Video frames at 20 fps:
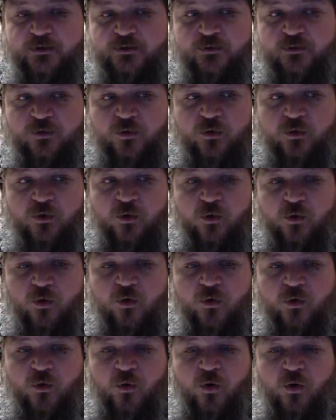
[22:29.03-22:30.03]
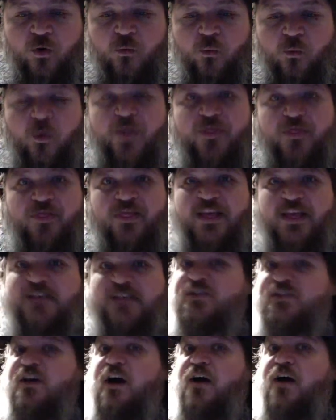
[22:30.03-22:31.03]
or with
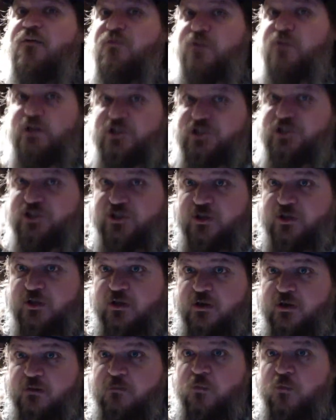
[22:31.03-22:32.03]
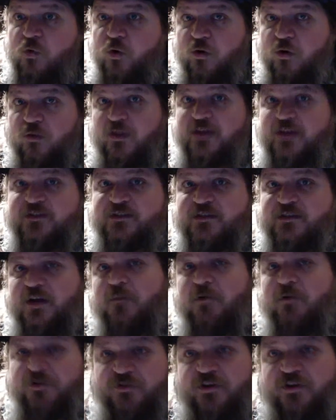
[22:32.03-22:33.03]
less coverage more, less
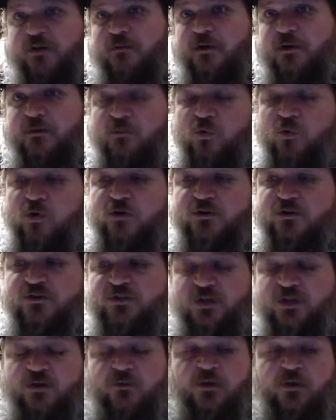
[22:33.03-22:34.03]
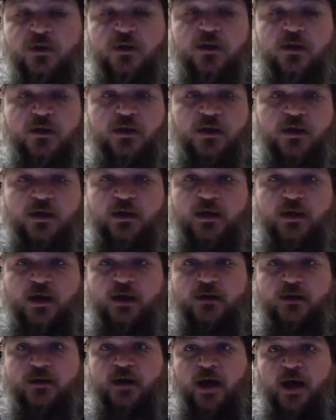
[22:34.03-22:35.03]
double teaming more. So
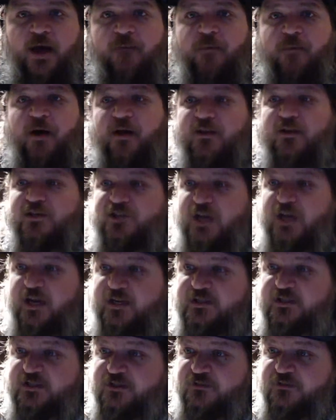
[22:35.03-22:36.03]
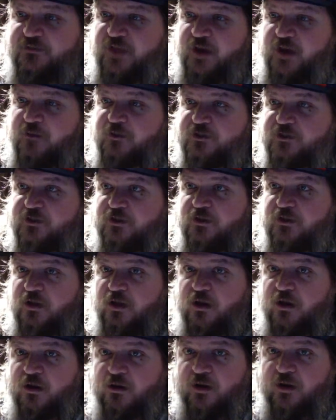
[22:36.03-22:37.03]
I apologize if that was a
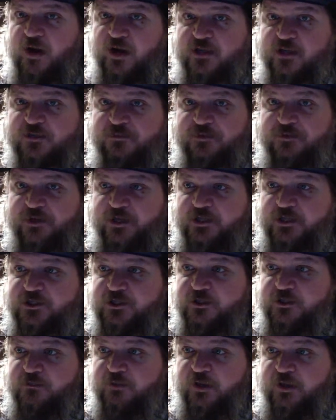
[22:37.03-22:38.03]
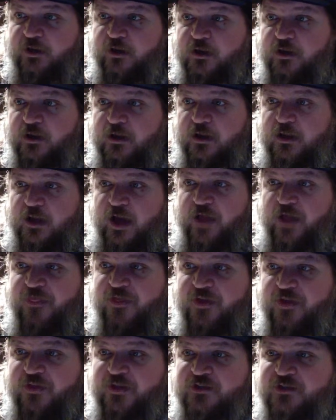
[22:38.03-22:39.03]
longer explanation, but I
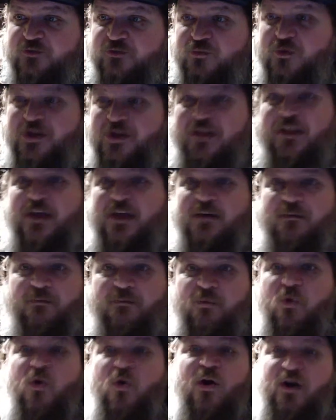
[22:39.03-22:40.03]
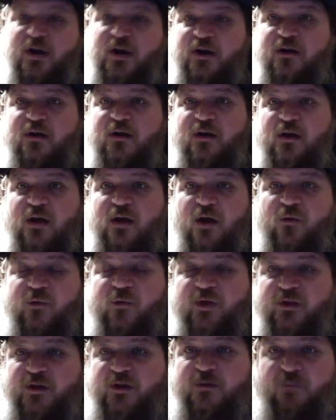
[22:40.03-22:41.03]
think that's really important, a
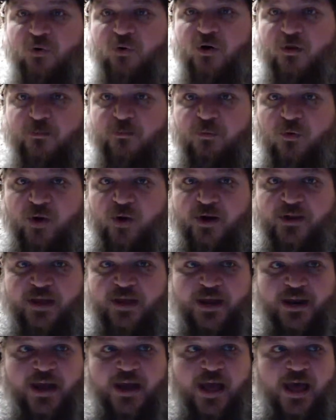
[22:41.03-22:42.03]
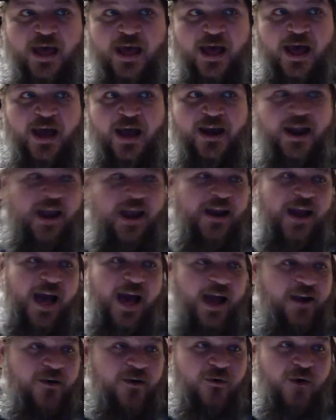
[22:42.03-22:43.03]
really important point that, and
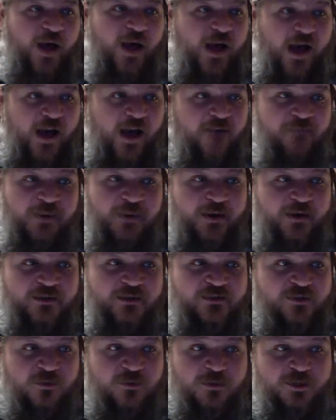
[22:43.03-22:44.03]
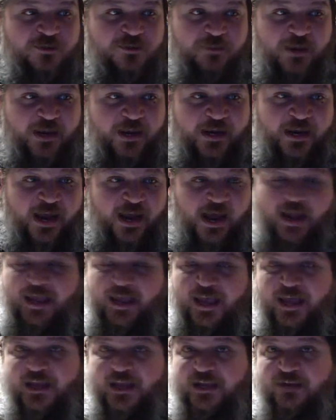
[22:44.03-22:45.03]
I've been in so much pain, I
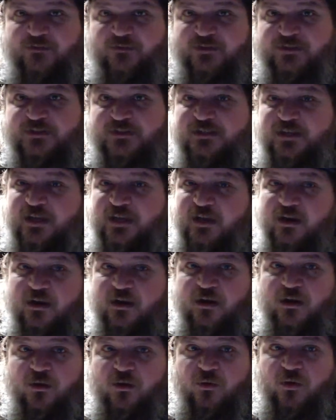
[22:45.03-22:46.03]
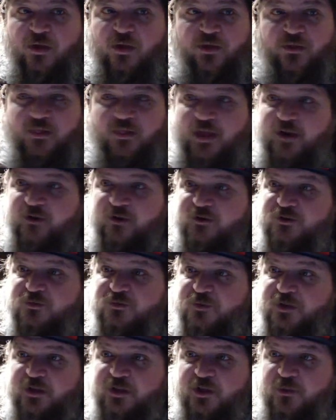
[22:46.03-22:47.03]
can't even see like letters
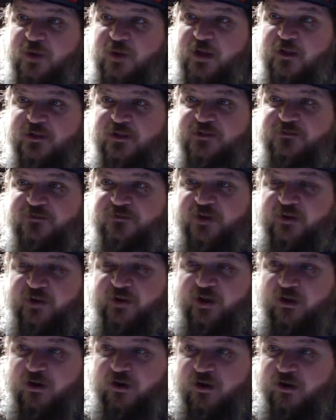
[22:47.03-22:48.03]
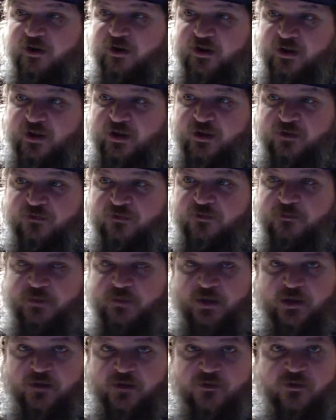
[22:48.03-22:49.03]
really well. It's very hard for
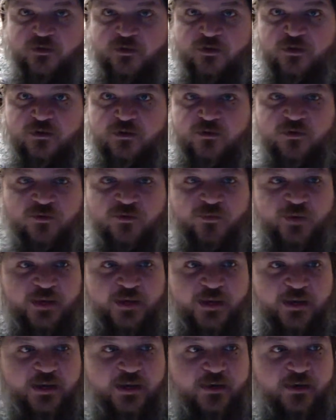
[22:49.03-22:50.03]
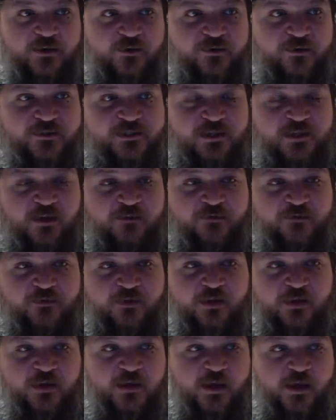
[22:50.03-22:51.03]
me to read and do stuff.
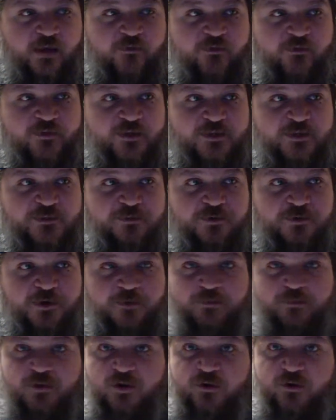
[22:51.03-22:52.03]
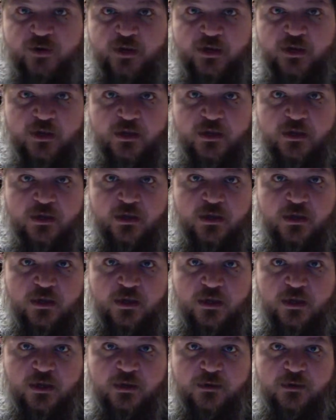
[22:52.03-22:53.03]
Everything's pretty blurry.
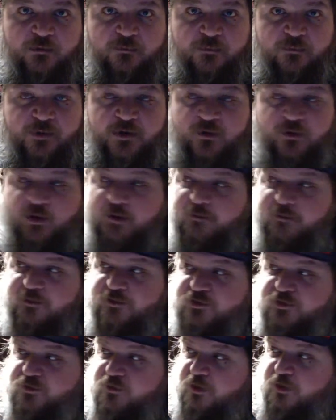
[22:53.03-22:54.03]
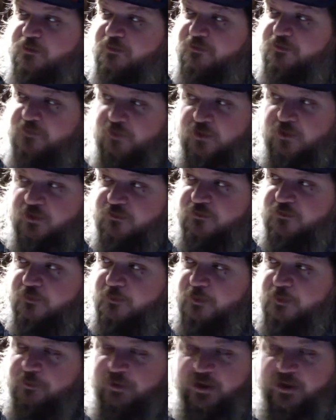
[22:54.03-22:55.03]
I almost threw up before
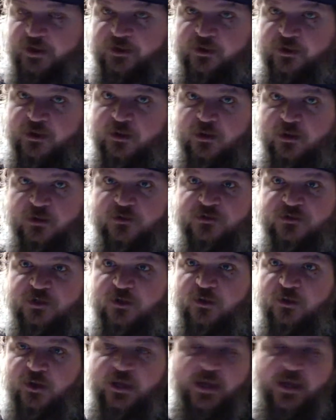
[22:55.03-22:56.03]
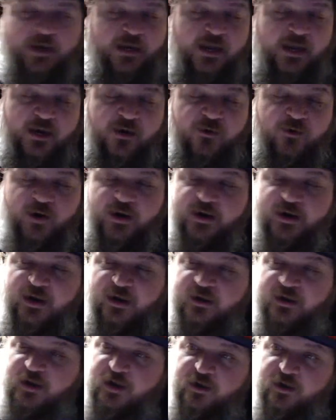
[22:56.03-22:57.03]
from the pain. So again, not a great
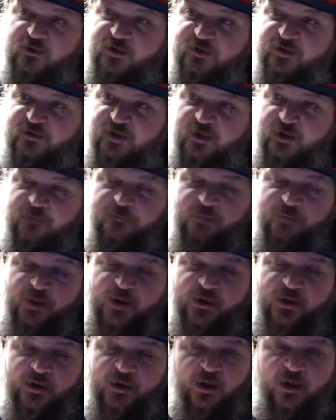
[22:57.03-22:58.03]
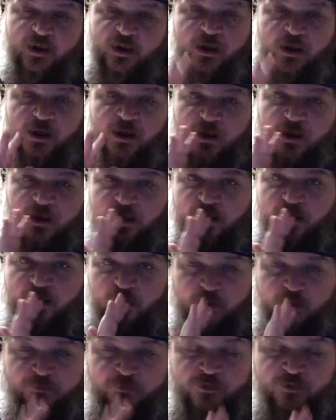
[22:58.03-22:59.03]
time, but
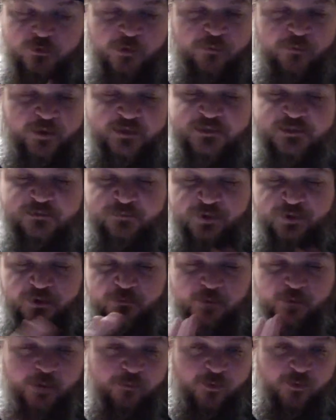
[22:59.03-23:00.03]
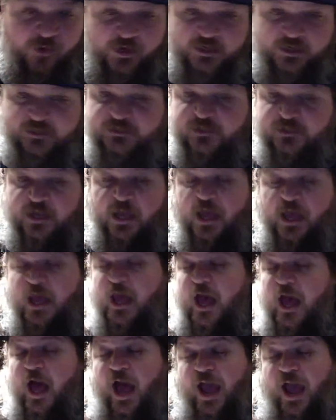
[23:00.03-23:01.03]
I'm doing my best. But my point
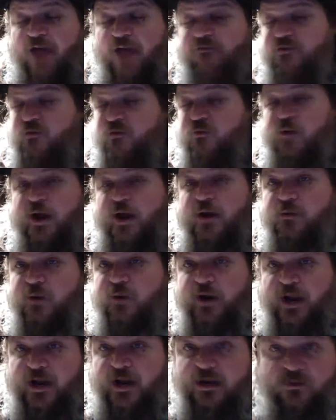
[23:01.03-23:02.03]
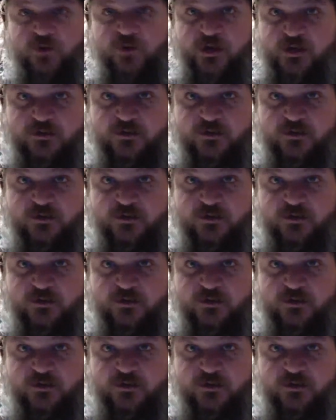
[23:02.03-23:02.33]
is, I haven't